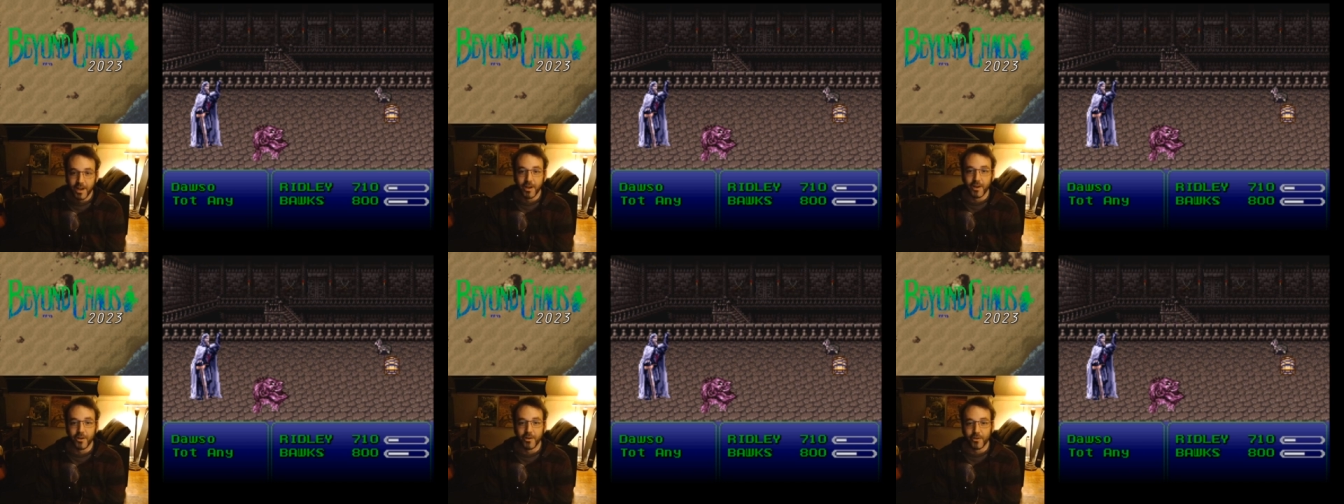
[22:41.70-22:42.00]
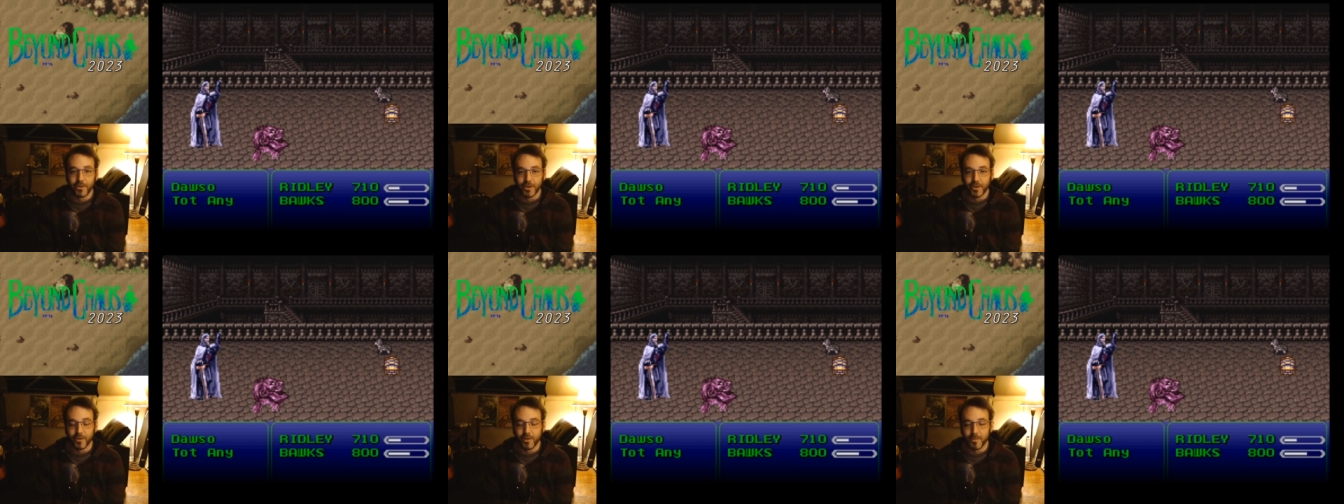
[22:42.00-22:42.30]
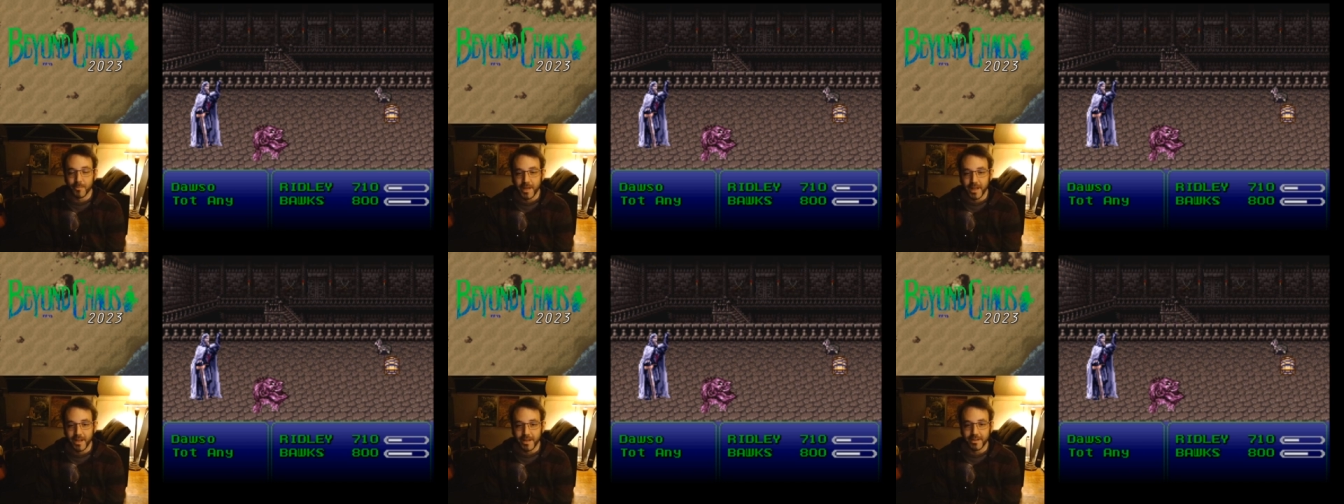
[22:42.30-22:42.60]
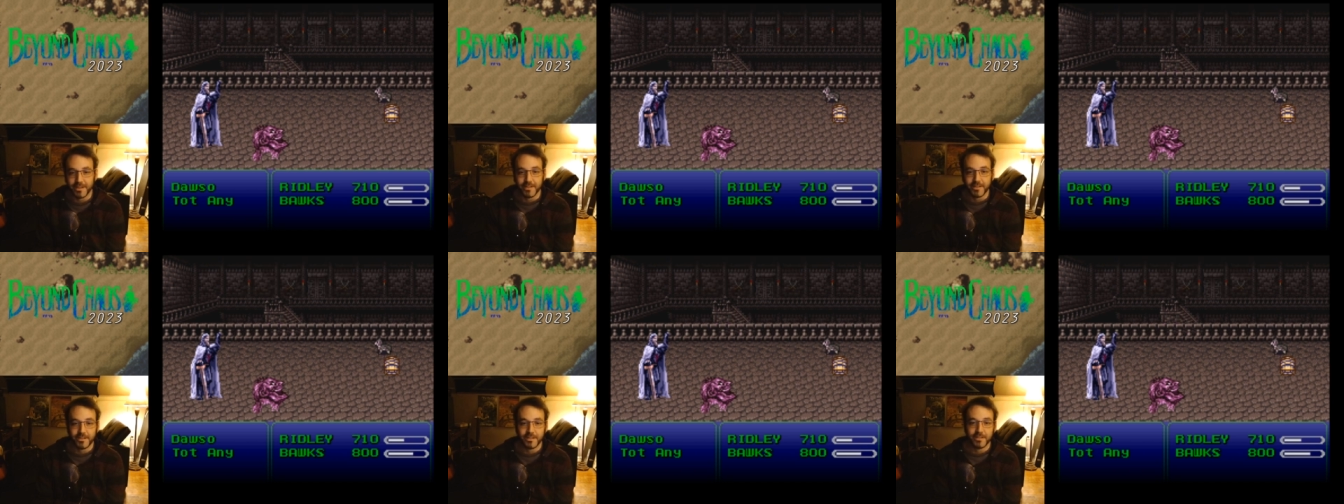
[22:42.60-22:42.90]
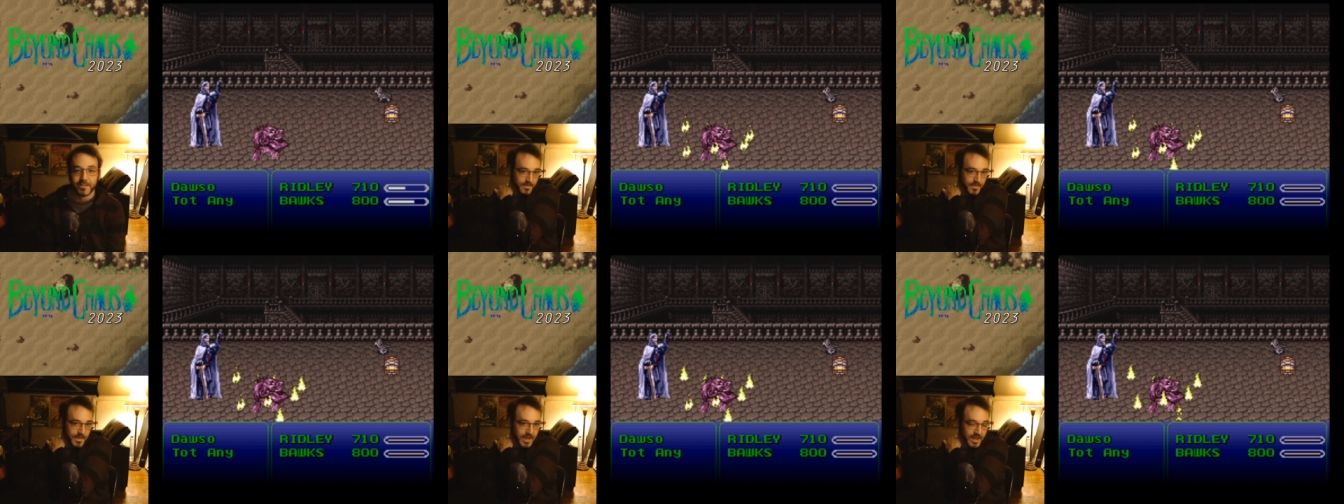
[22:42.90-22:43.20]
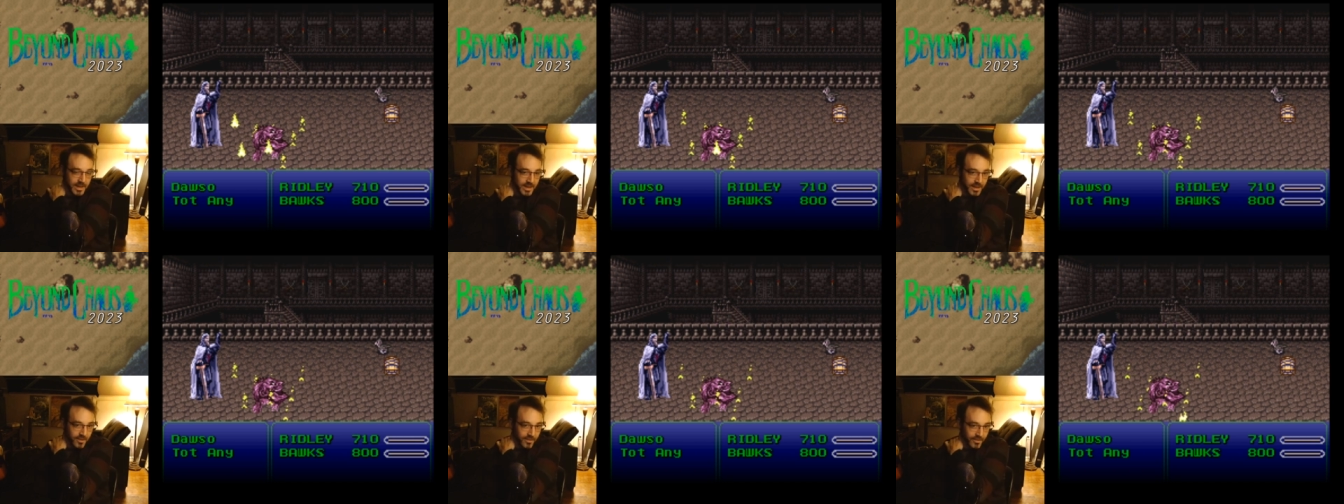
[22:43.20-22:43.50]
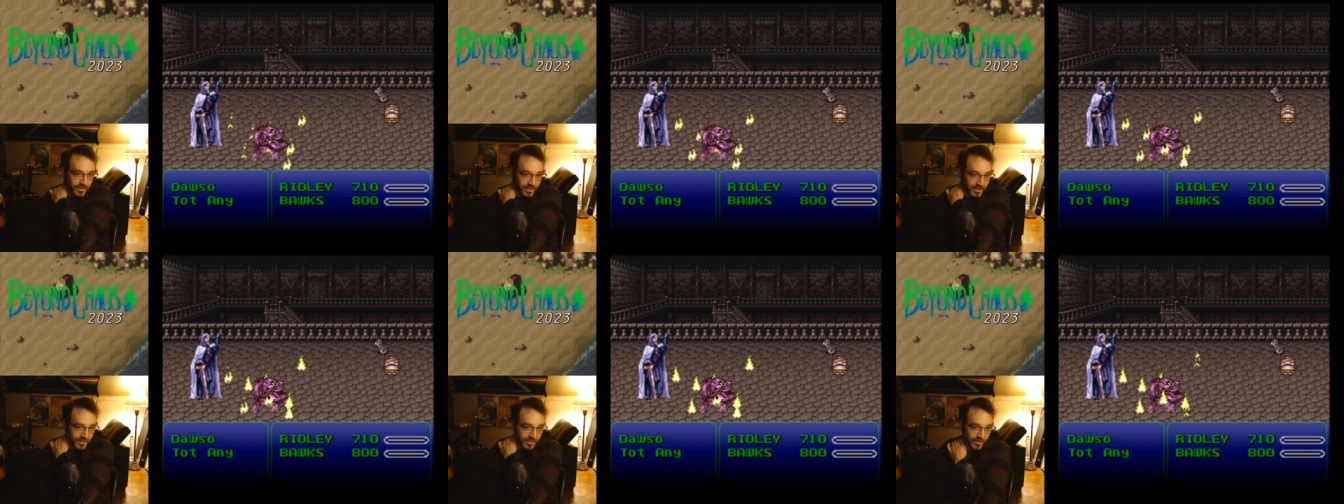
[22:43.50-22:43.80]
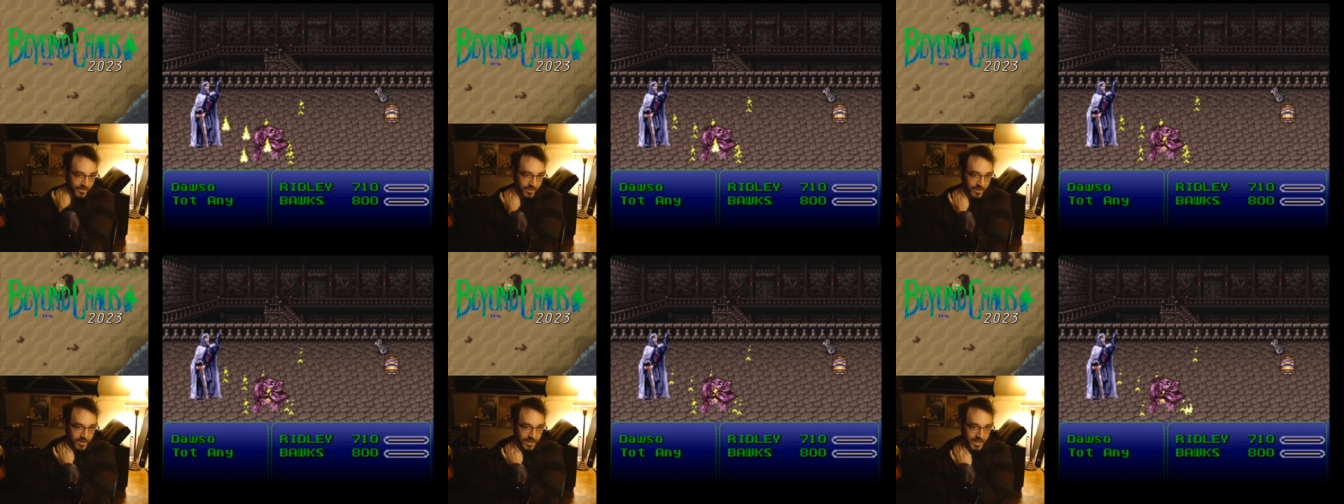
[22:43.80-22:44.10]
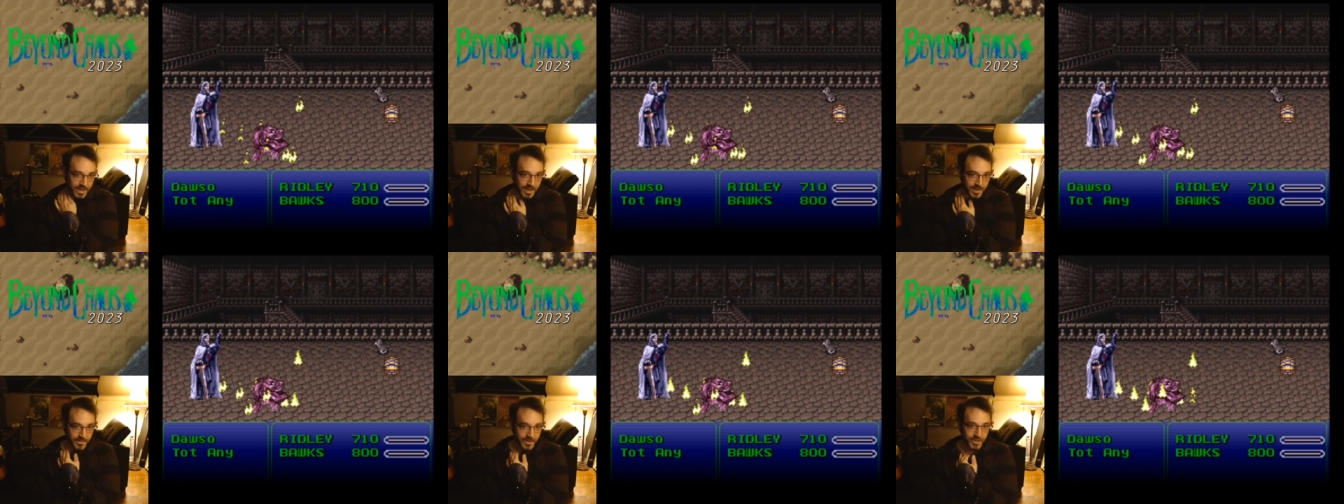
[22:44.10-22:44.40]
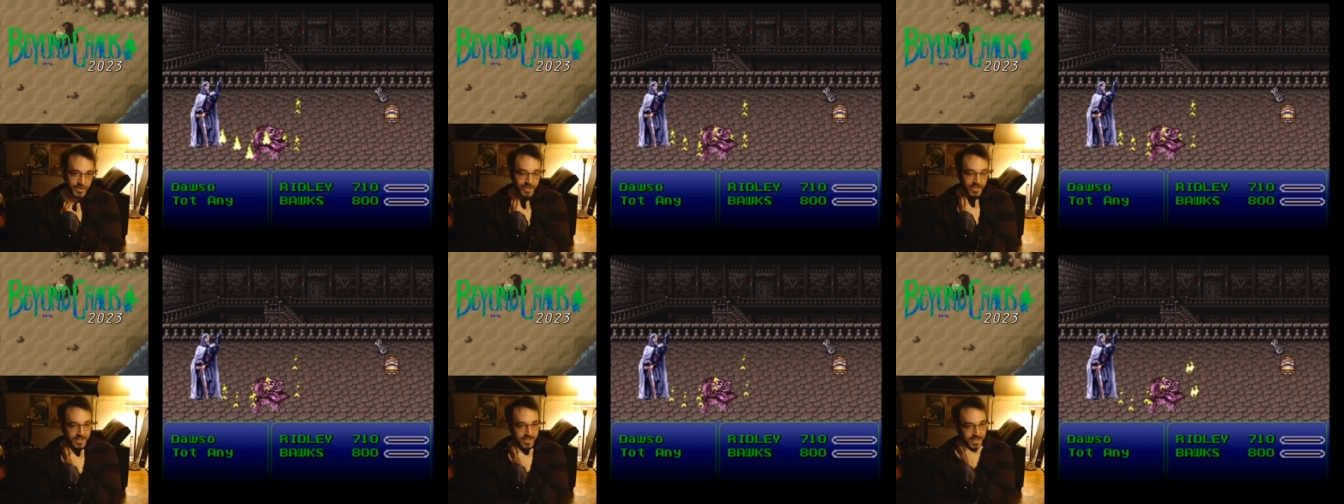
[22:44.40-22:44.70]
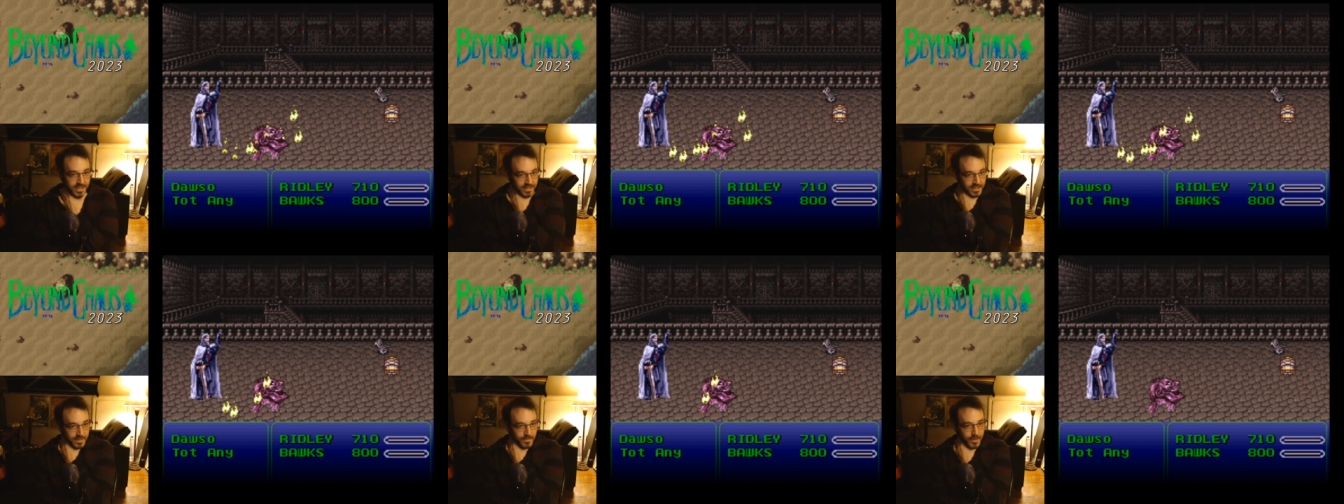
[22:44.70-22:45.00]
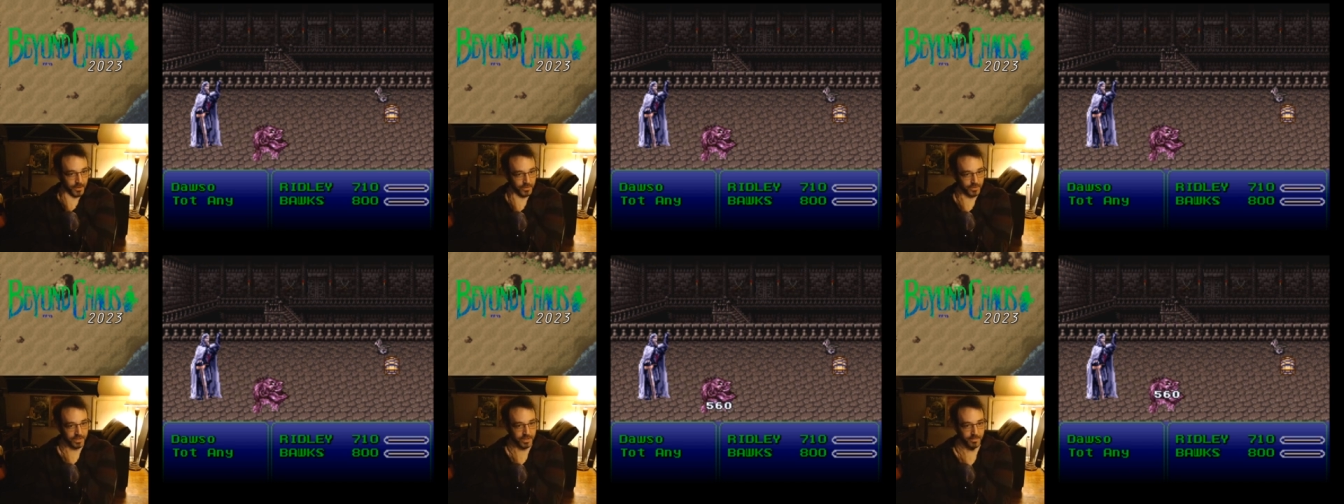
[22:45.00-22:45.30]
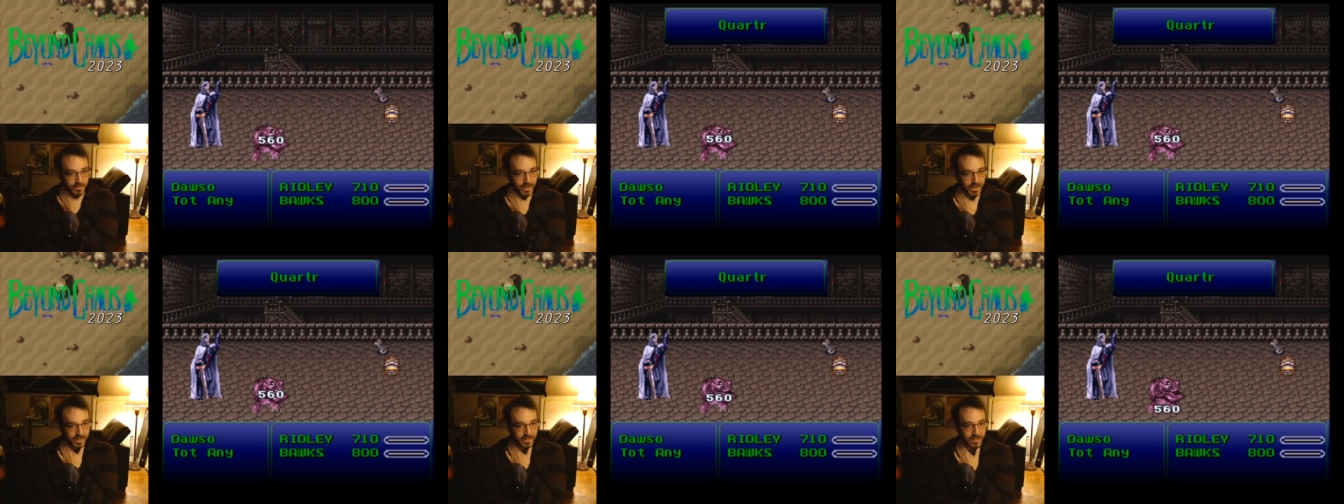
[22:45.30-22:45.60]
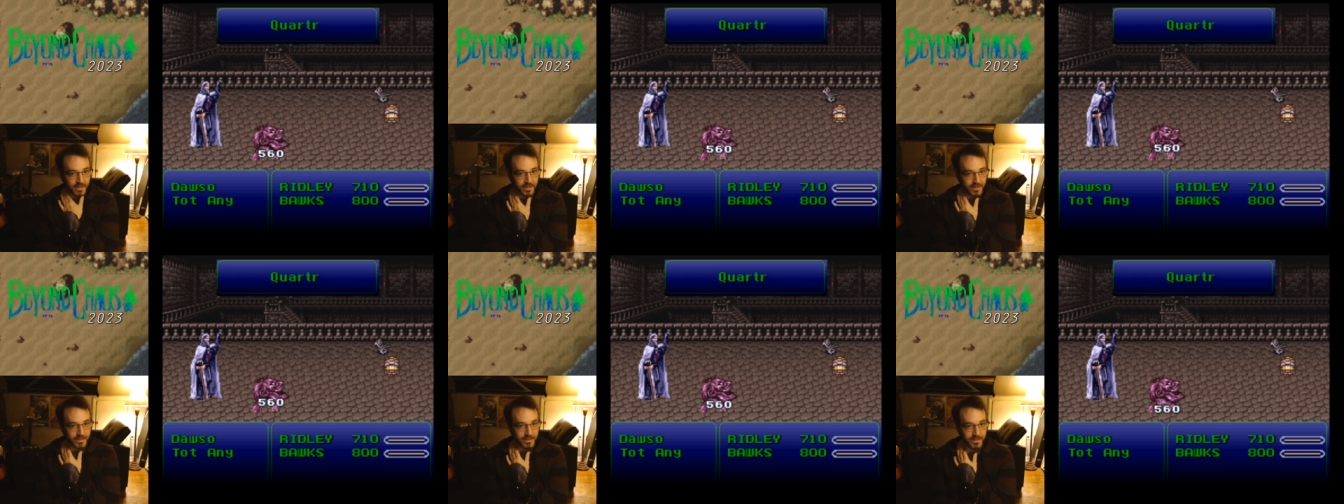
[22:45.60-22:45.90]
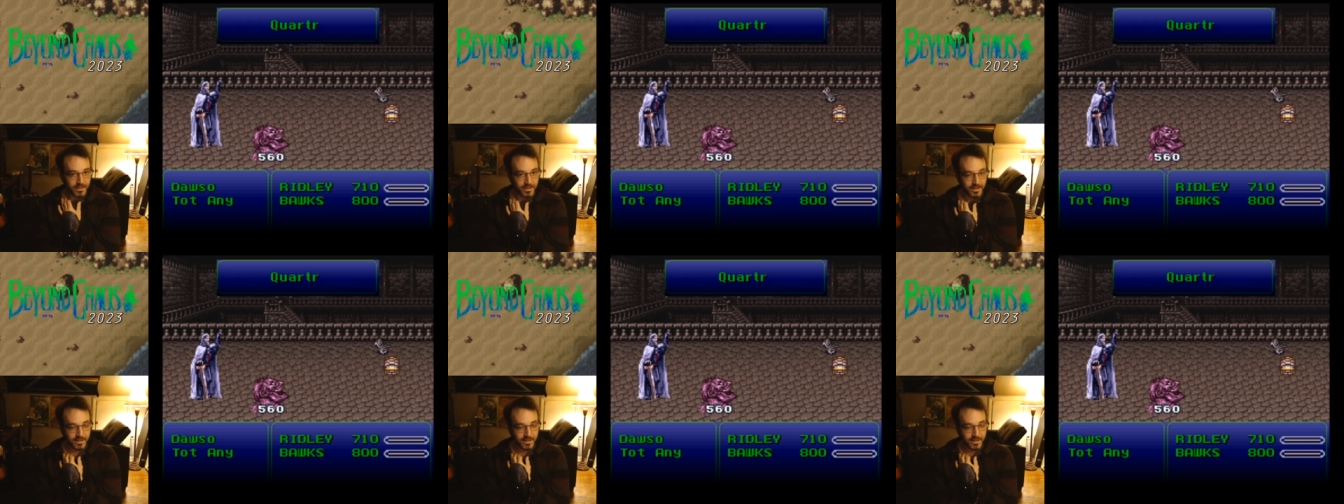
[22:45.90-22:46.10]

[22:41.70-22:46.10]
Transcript: Oh, you're a man. Man-eater's gonna do good damage. Is that supposed to be the